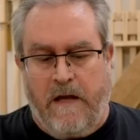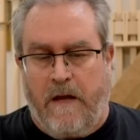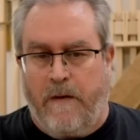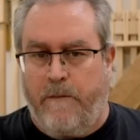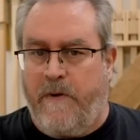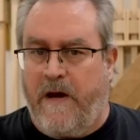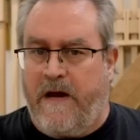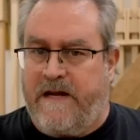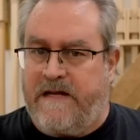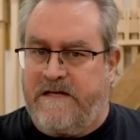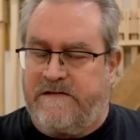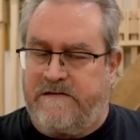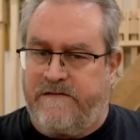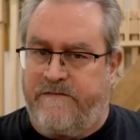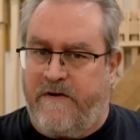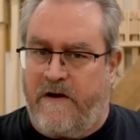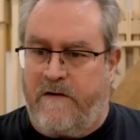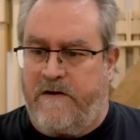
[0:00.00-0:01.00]
but it's
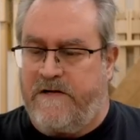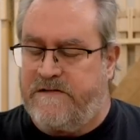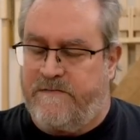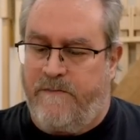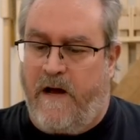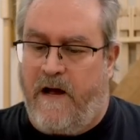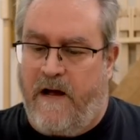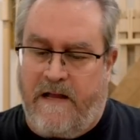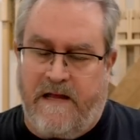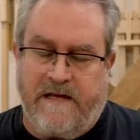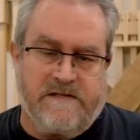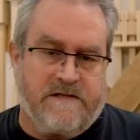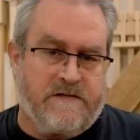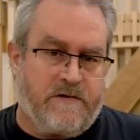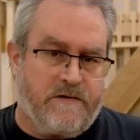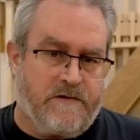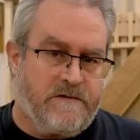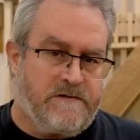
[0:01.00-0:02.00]
very small. As it
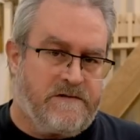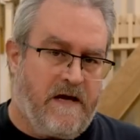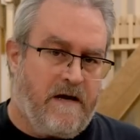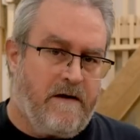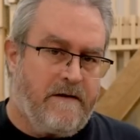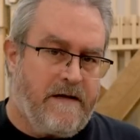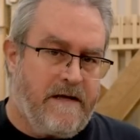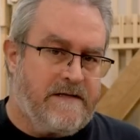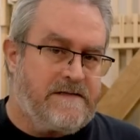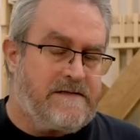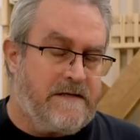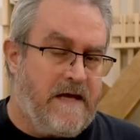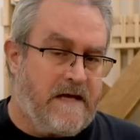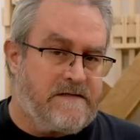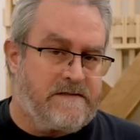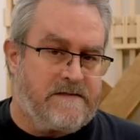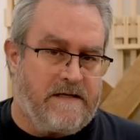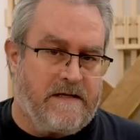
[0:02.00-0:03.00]
turns out, it's
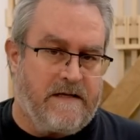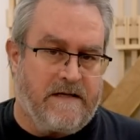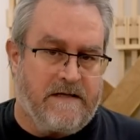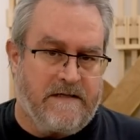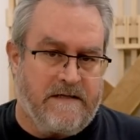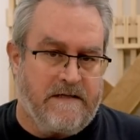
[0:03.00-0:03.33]
less than a